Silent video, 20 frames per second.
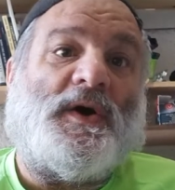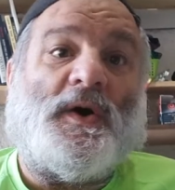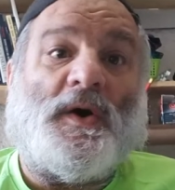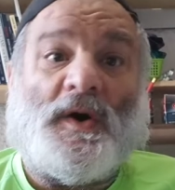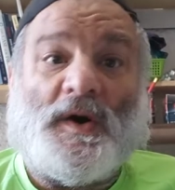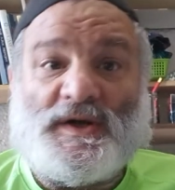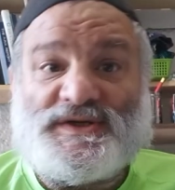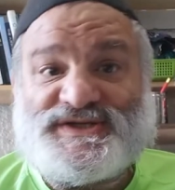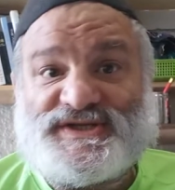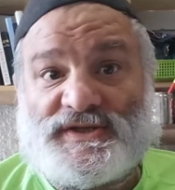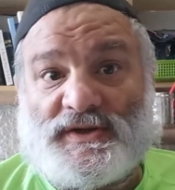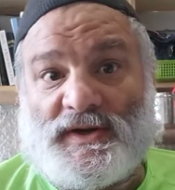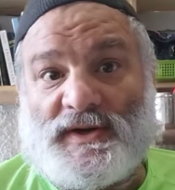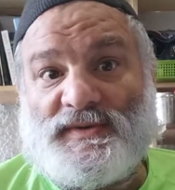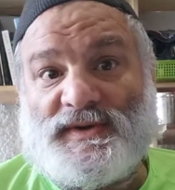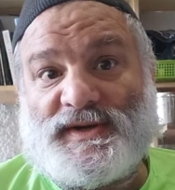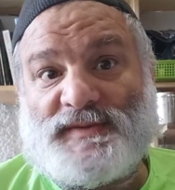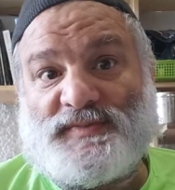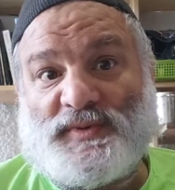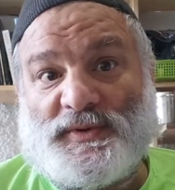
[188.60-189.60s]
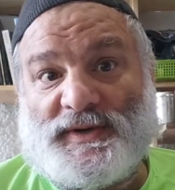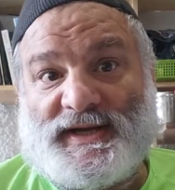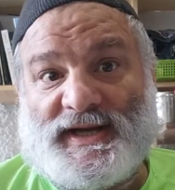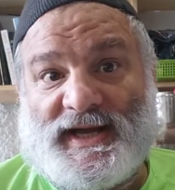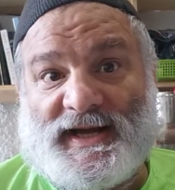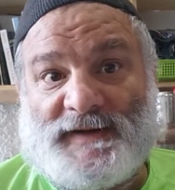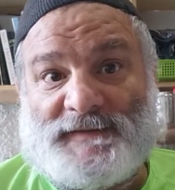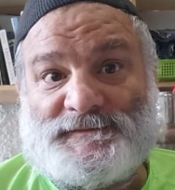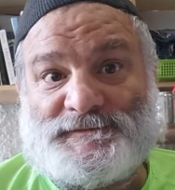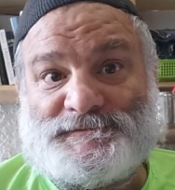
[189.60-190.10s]
Also, I want to point
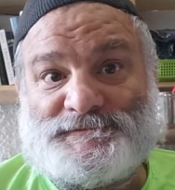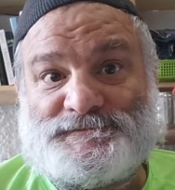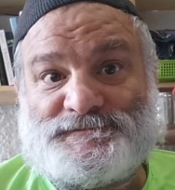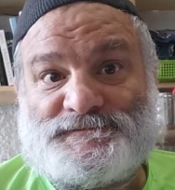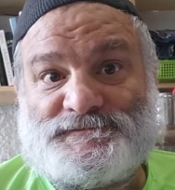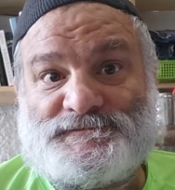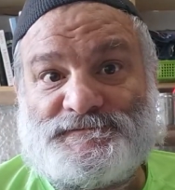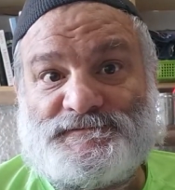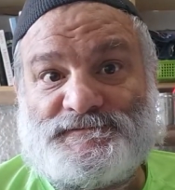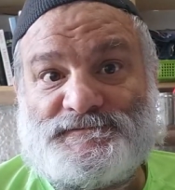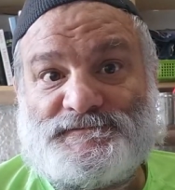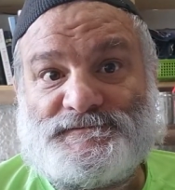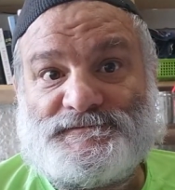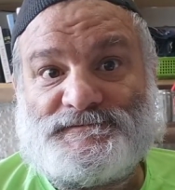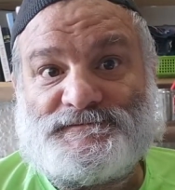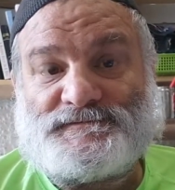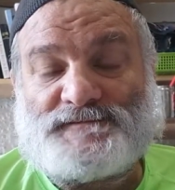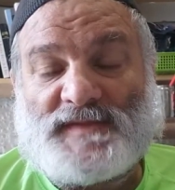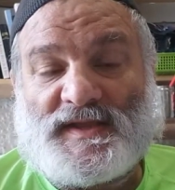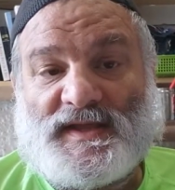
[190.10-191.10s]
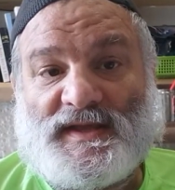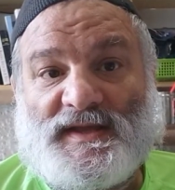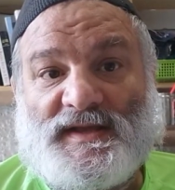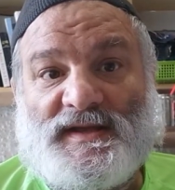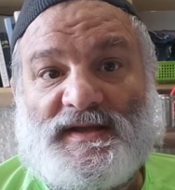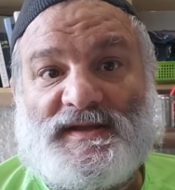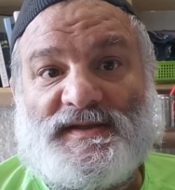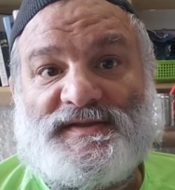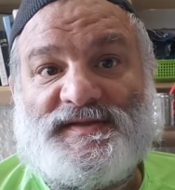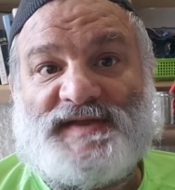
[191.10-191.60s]
out
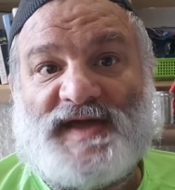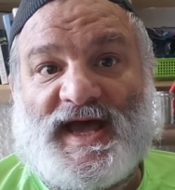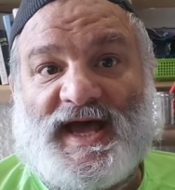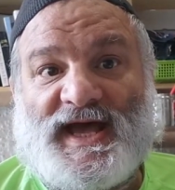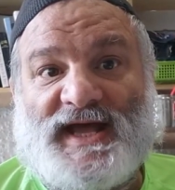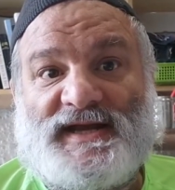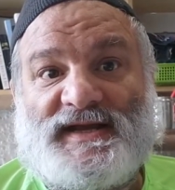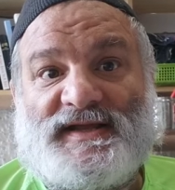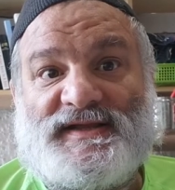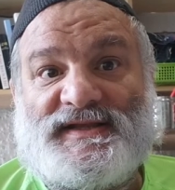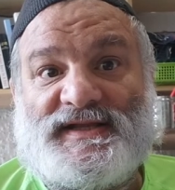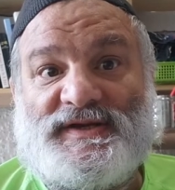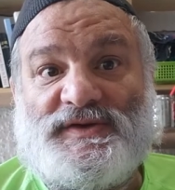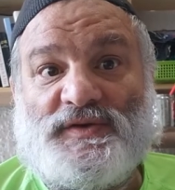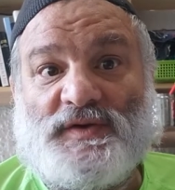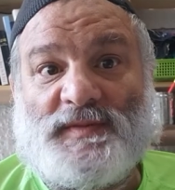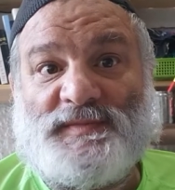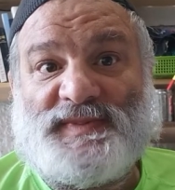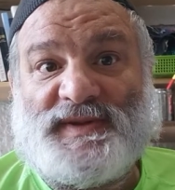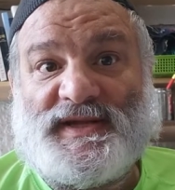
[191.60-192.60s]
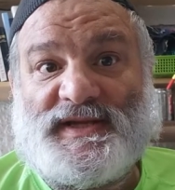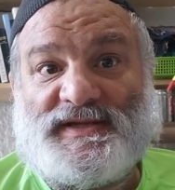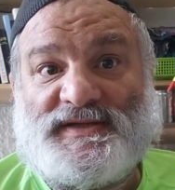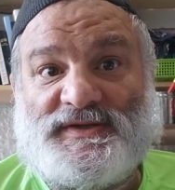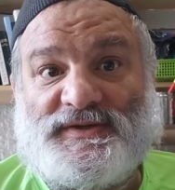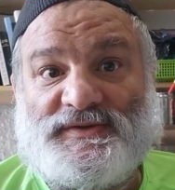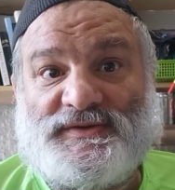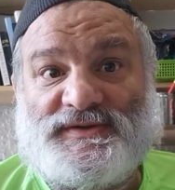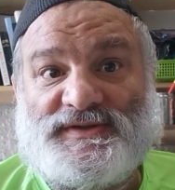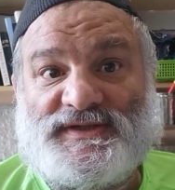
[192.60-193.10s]
that the European
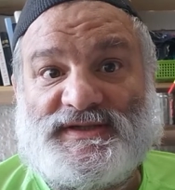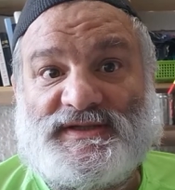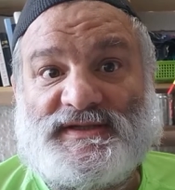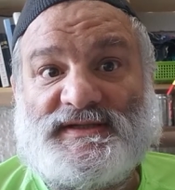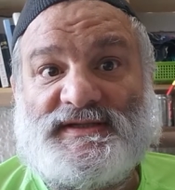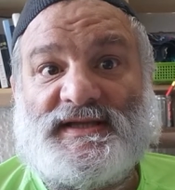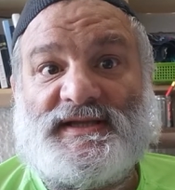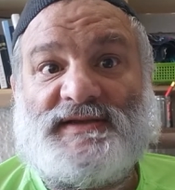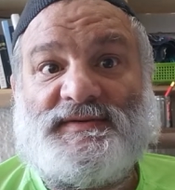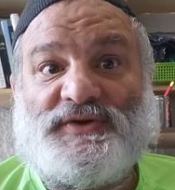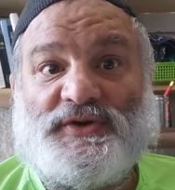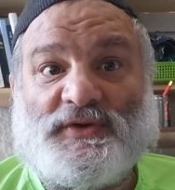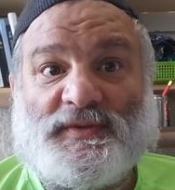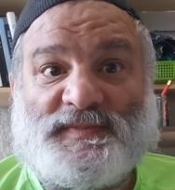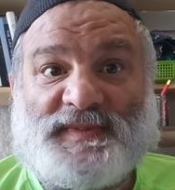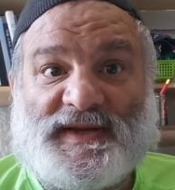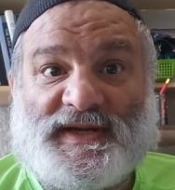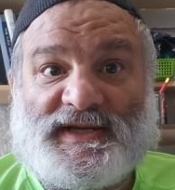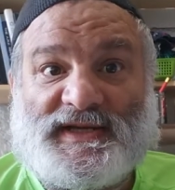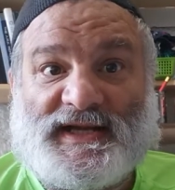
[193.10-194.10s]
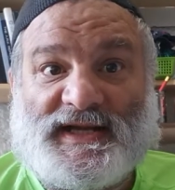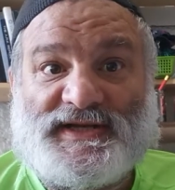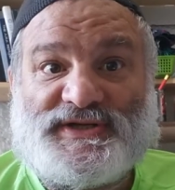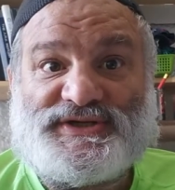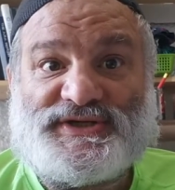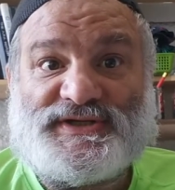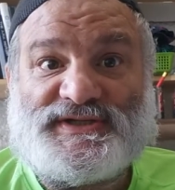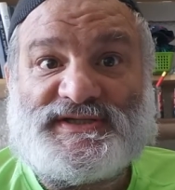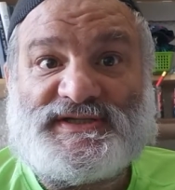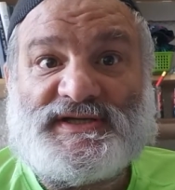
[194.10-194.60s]
Union, the European
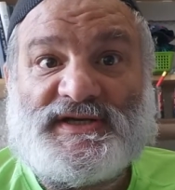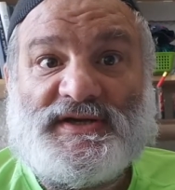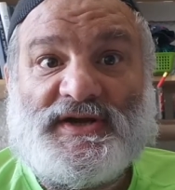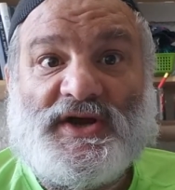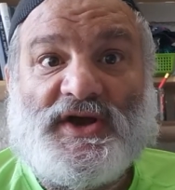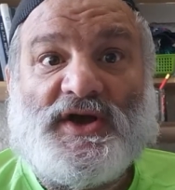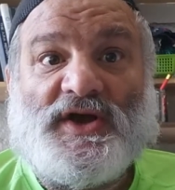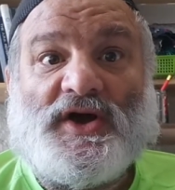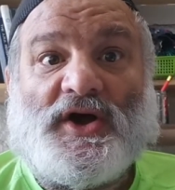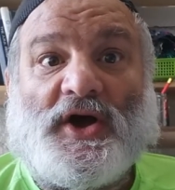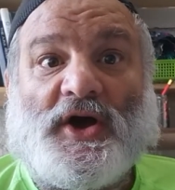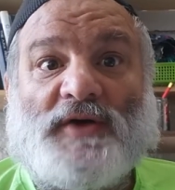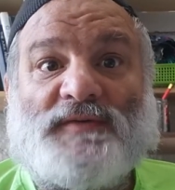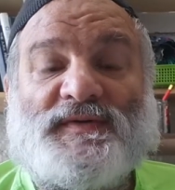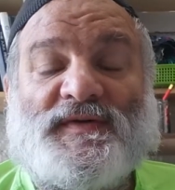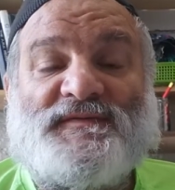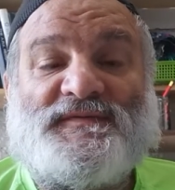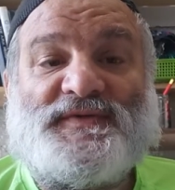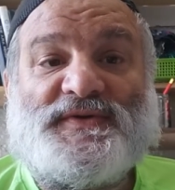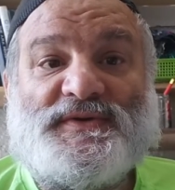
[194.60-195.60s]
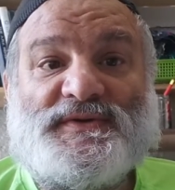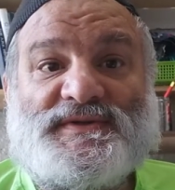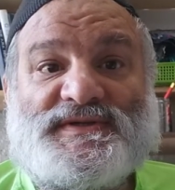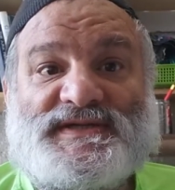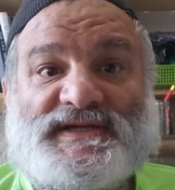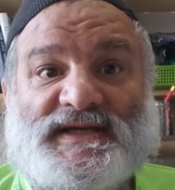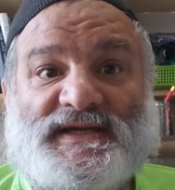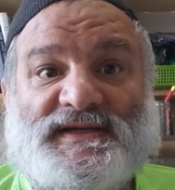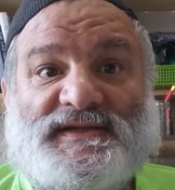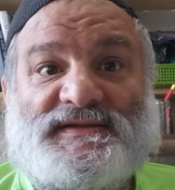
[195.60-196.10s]
nations, are
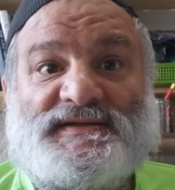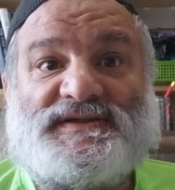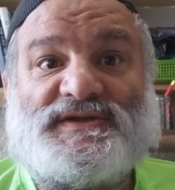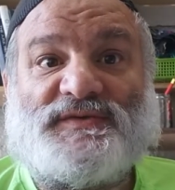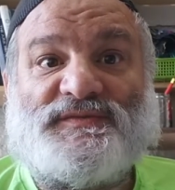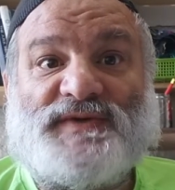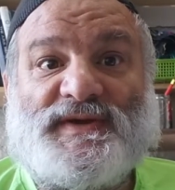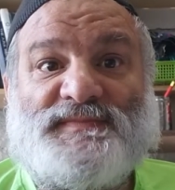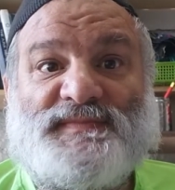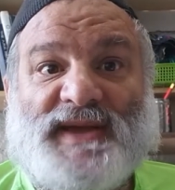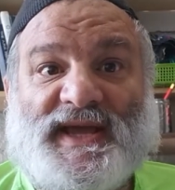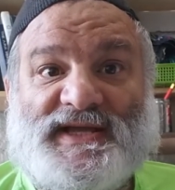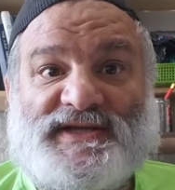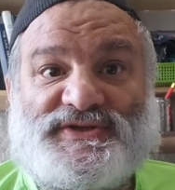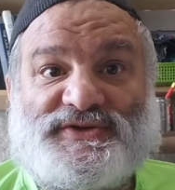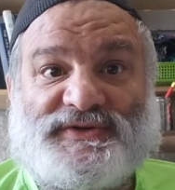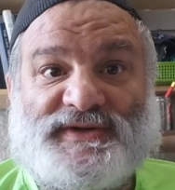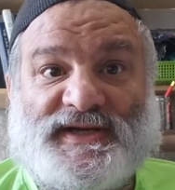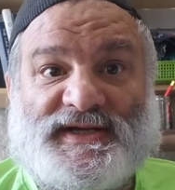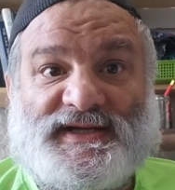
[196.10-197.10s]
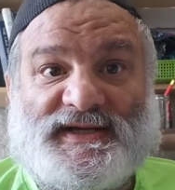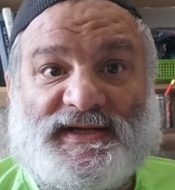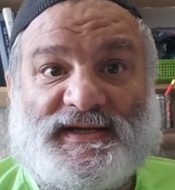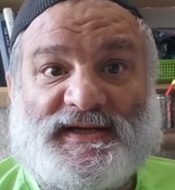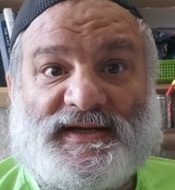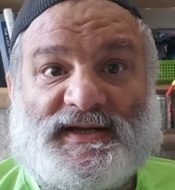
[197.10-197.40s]
refusing to repatriate